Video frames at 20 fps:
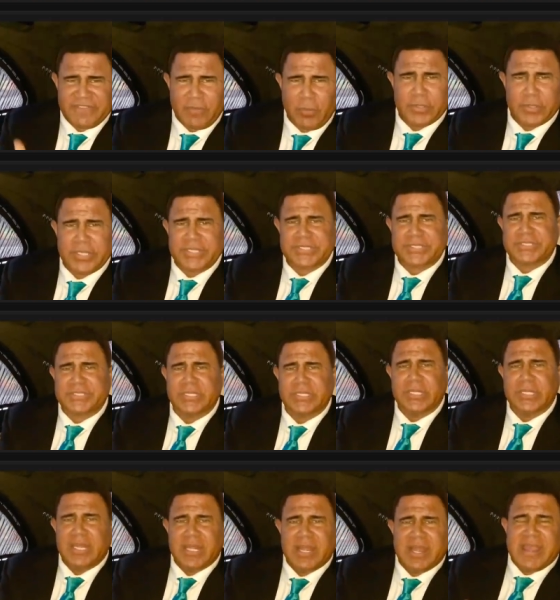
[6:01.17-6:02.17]
focused
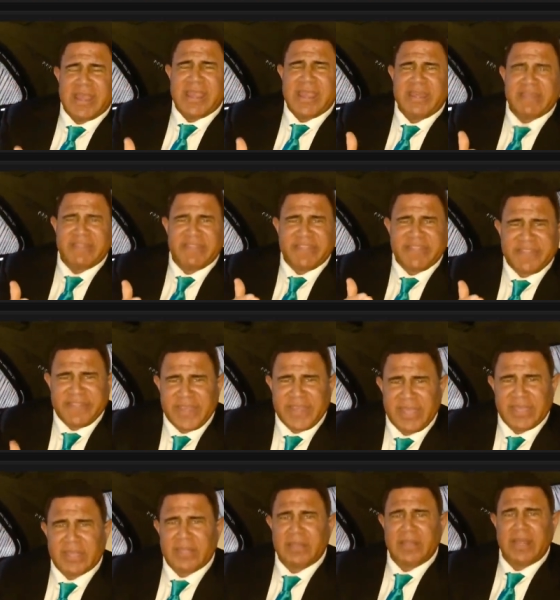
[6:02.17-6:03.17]
and
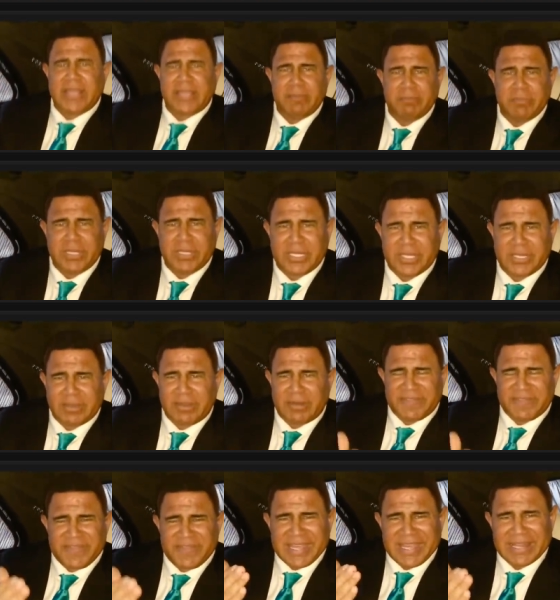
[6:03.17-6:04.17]
think like a millionaire,
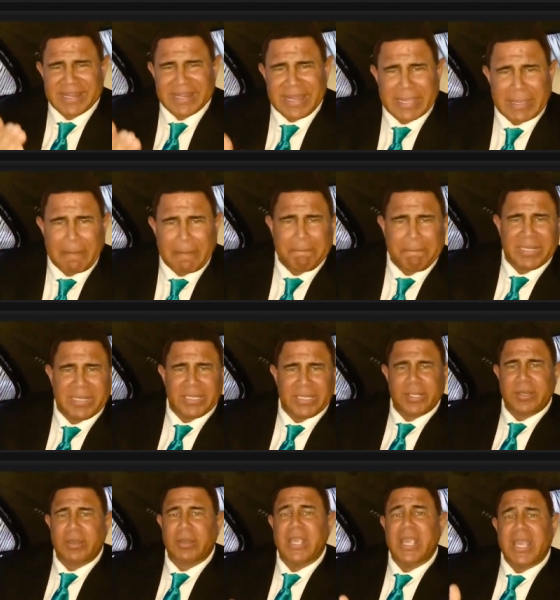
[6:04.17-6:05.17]
think like a
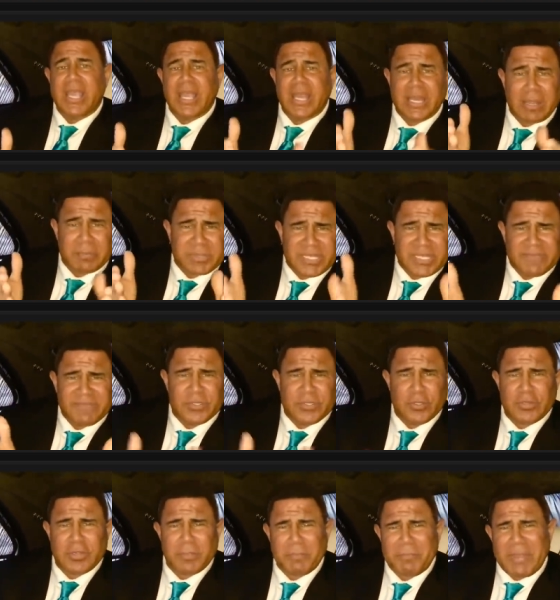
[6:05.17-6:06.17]
billionaire. And I'm giving
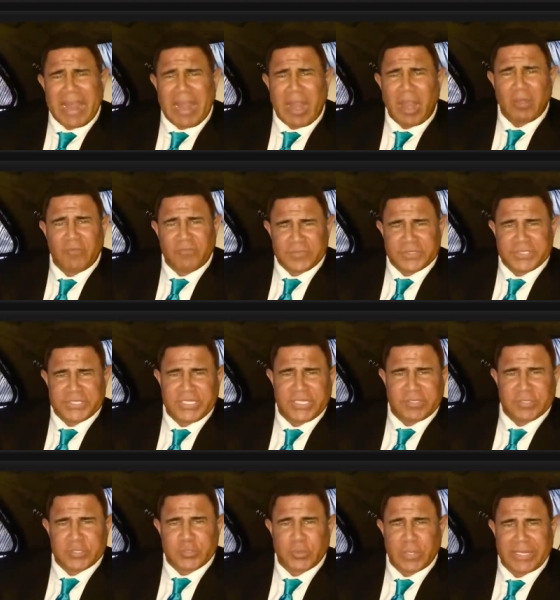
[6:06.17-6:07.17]
you the yeah. powerful
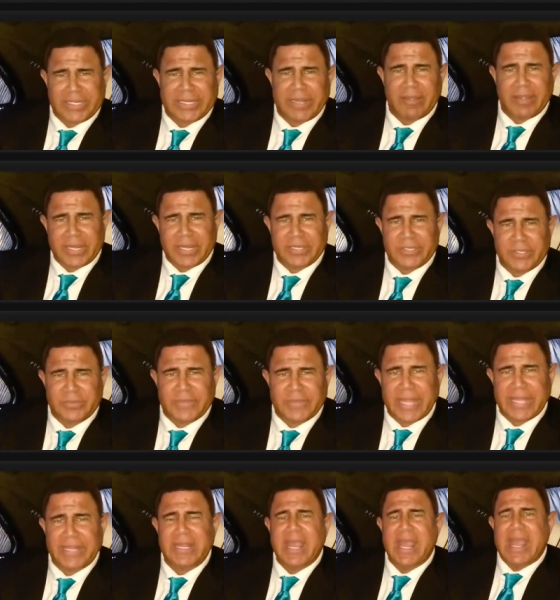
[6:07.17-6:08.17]
secrets right now how to do
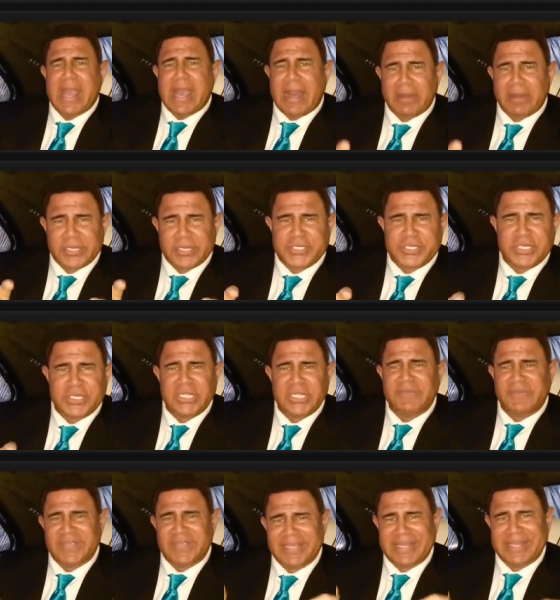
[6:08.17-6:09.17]
that. All right.
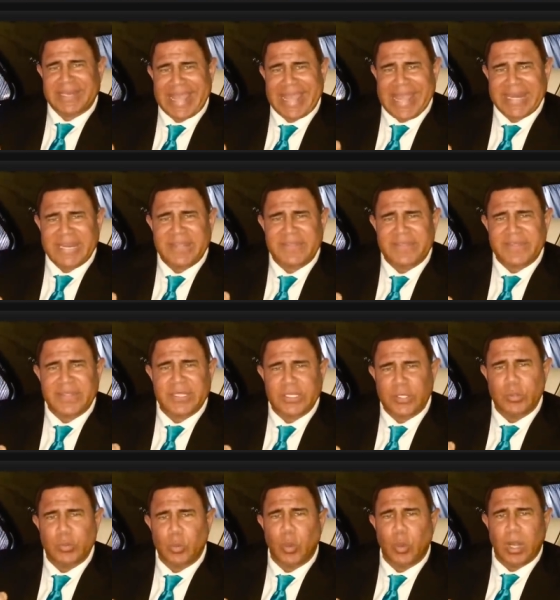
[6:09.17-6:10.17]
achieve and get anything
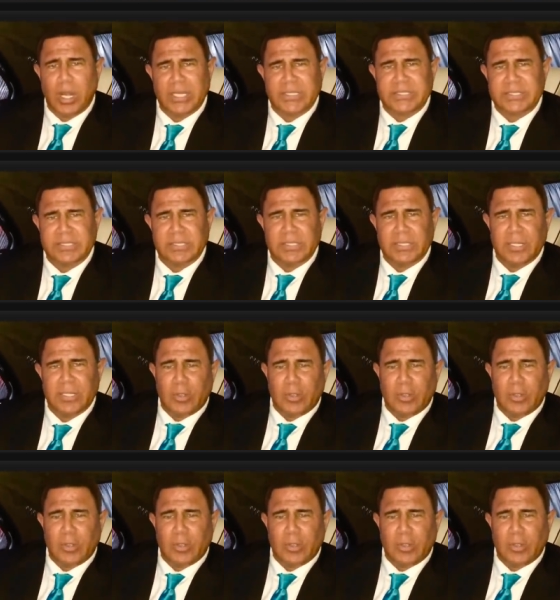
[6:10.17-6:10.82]
you want.